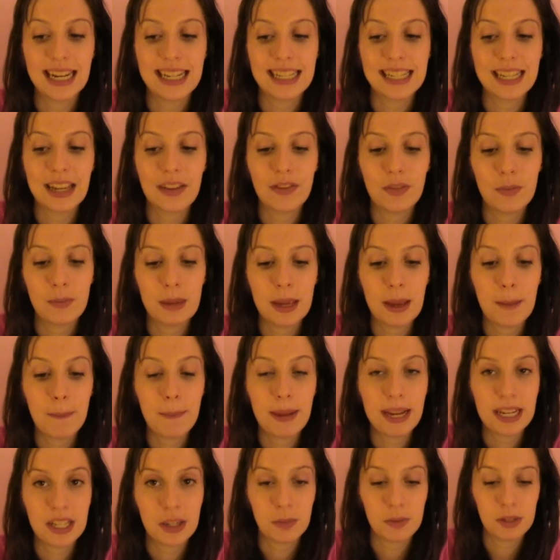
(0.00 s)
and has given me a
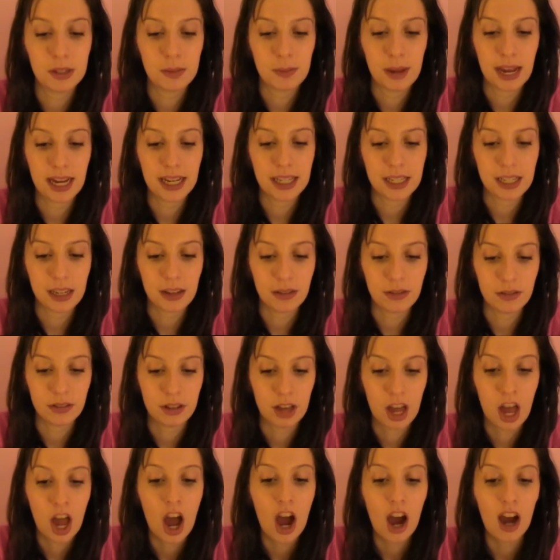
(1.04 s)
better perspective.
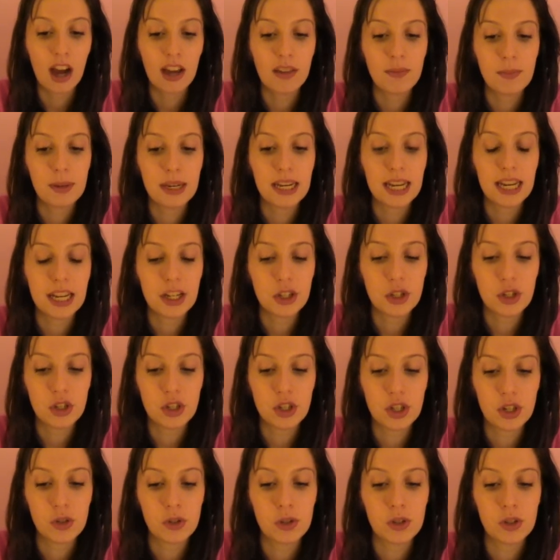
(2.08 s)
I've been
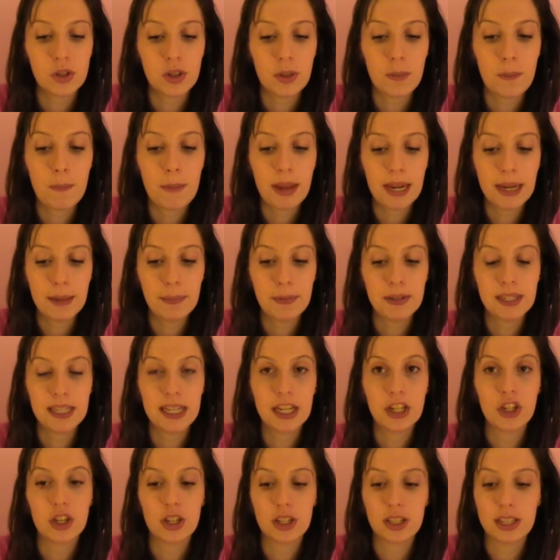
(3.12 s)
introduced to the many
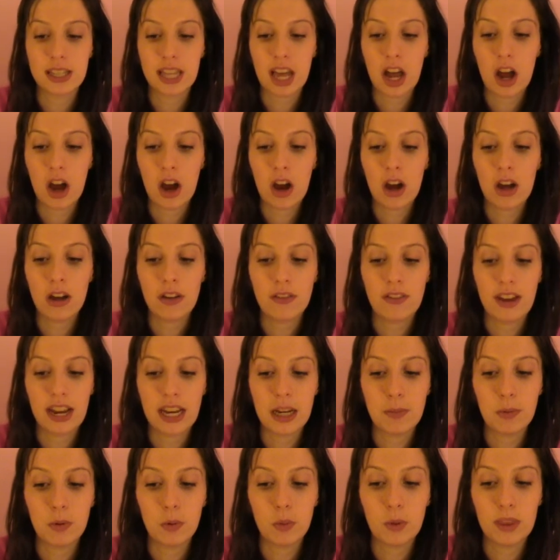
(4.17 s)
positions that are
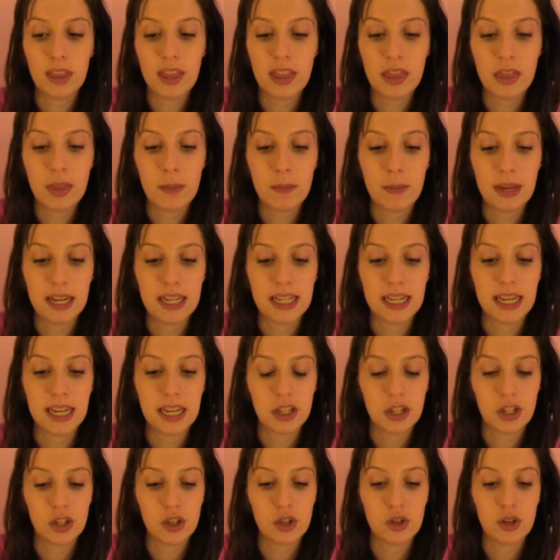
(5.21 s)
available within the media
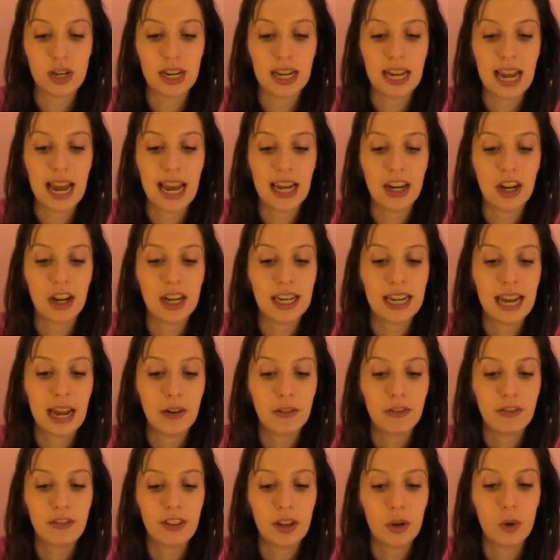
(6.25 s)
industry, and I
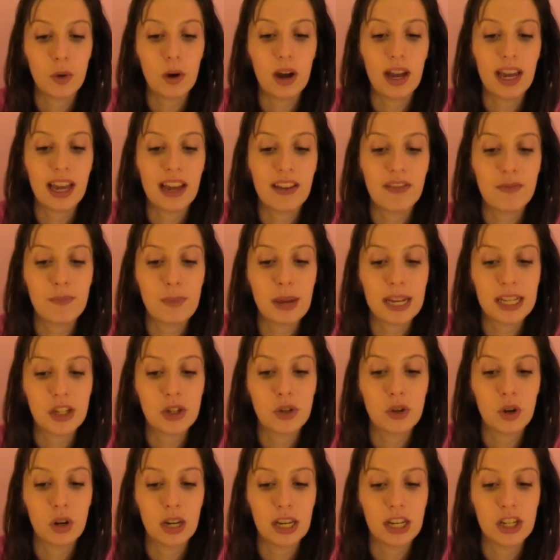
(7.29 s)
now feel I have better
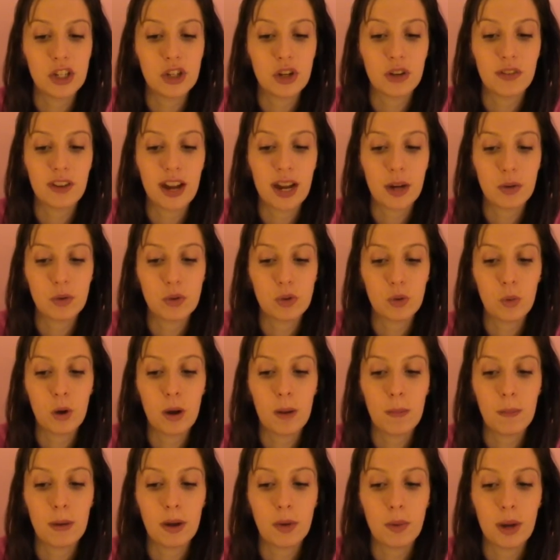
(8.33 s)
knowledge of how to
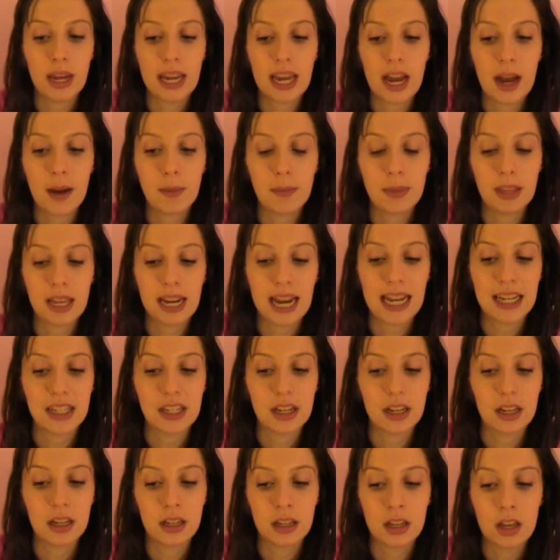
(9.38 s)
work my way up the
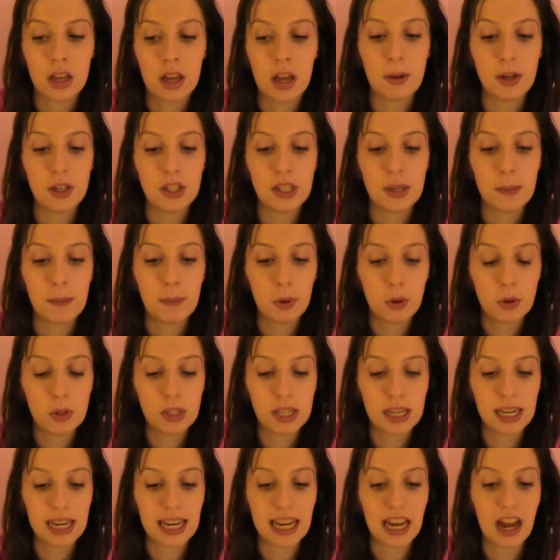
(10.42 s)
ladder. Most
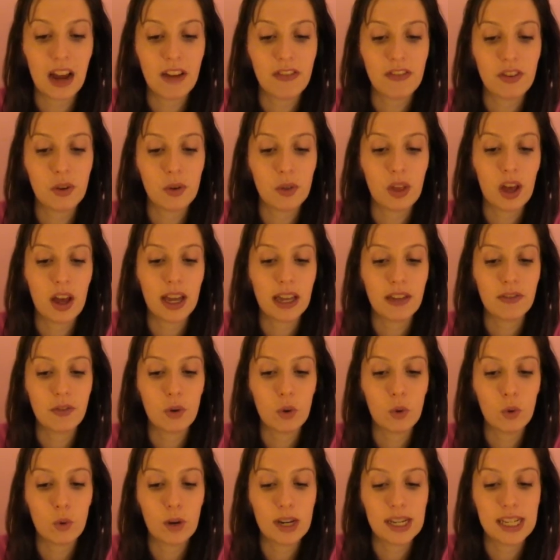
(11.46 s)
importantly, I feel that I have
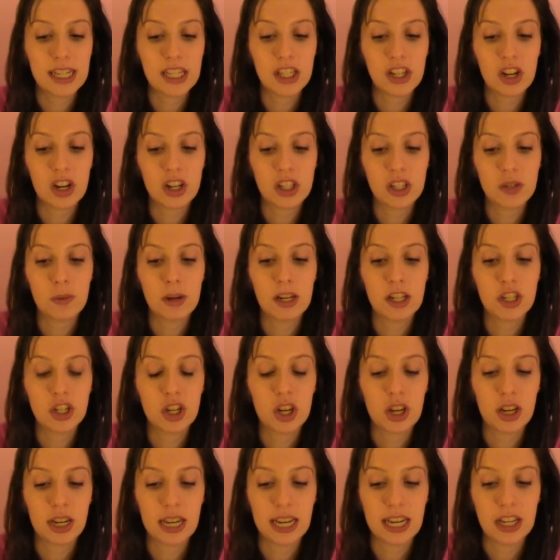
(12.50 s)
already started my
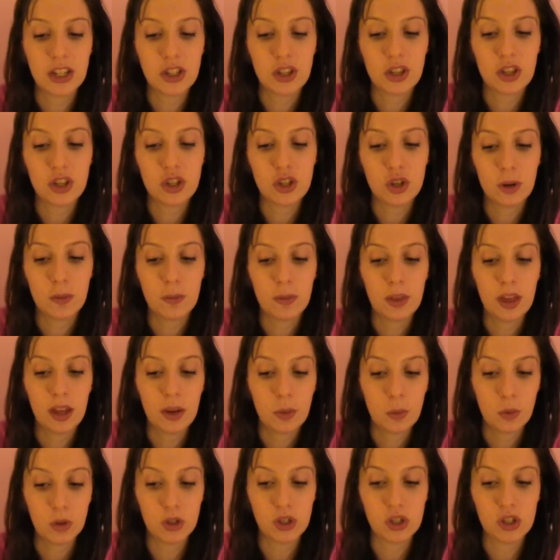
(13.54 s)
journey to the job that I
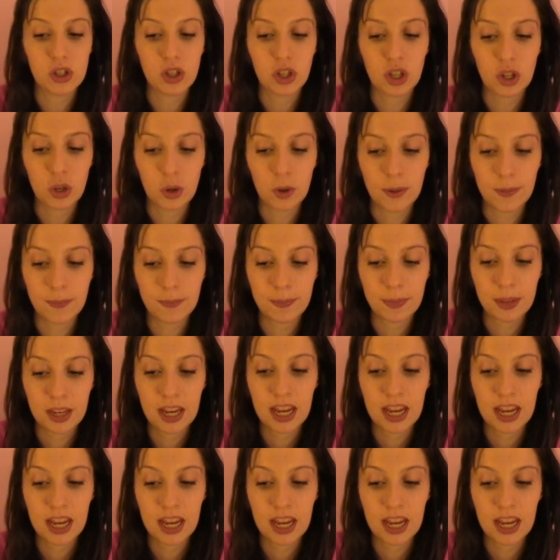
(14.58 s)
want to secure.